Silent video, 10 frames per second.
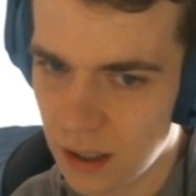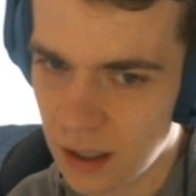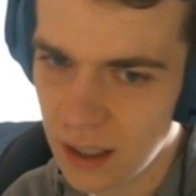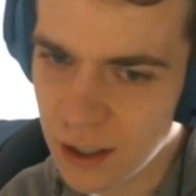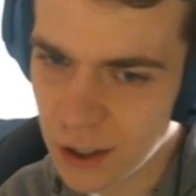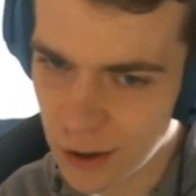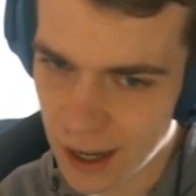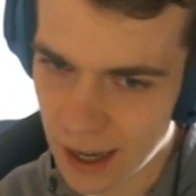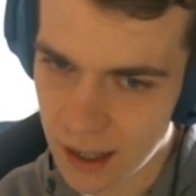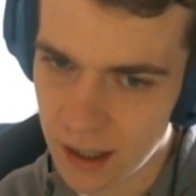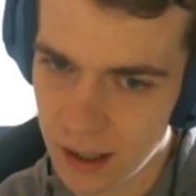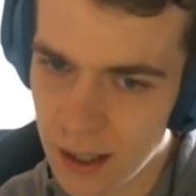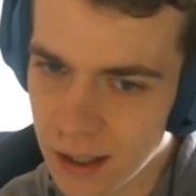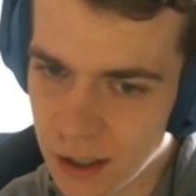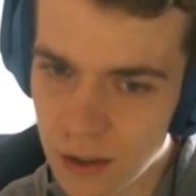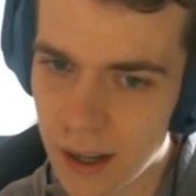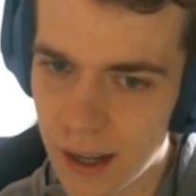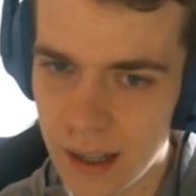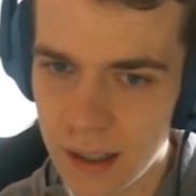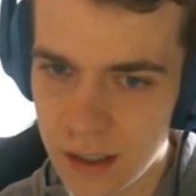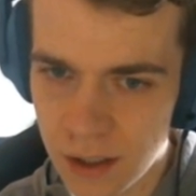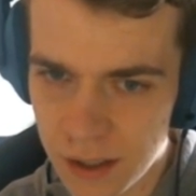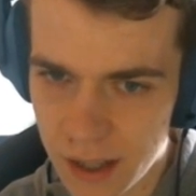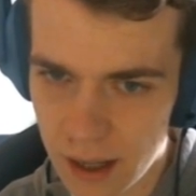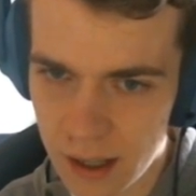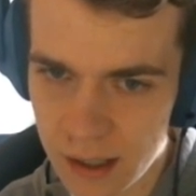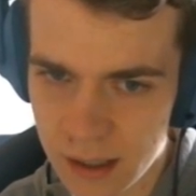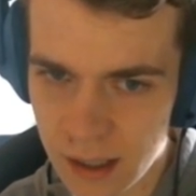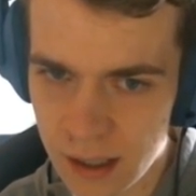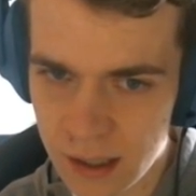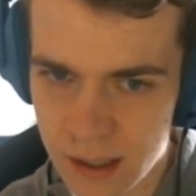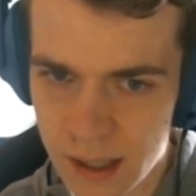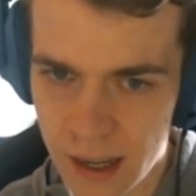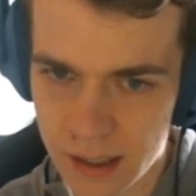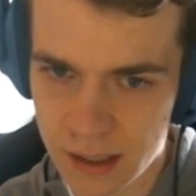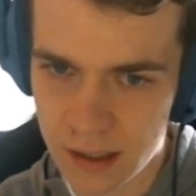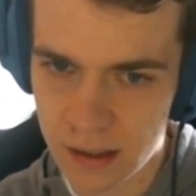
It's okay. It's okay. It's not that. It's nice.